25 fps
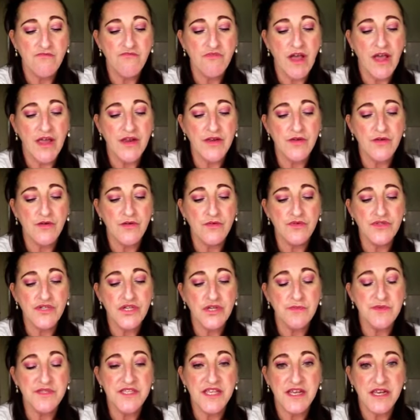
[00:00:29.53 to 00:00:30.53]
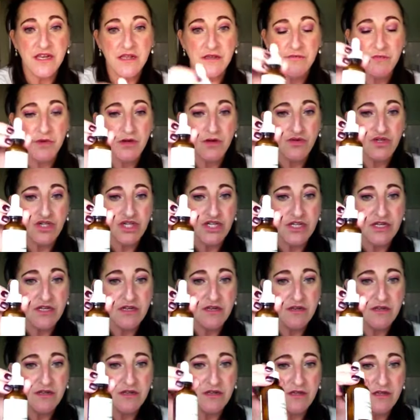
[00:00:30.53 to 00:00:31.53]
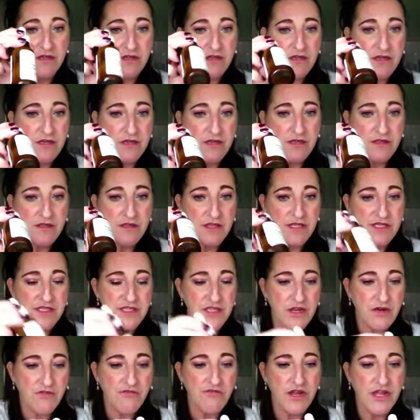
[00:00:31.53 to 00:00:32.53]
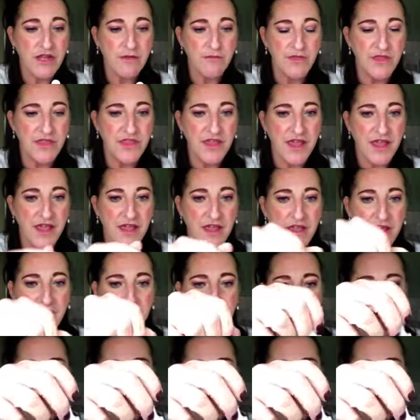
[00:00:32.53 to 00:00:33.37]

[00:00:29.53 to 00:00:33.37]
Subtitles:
retinol 2% emulsion. This is the cream thick